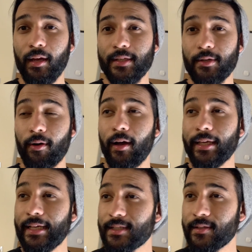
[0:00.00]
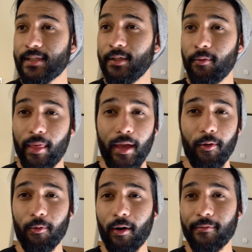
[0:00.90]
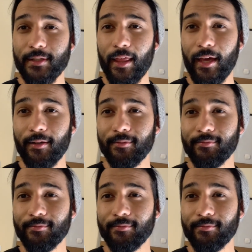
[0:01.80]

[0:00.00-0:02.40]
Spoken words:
so I guess I'll see you there or after that.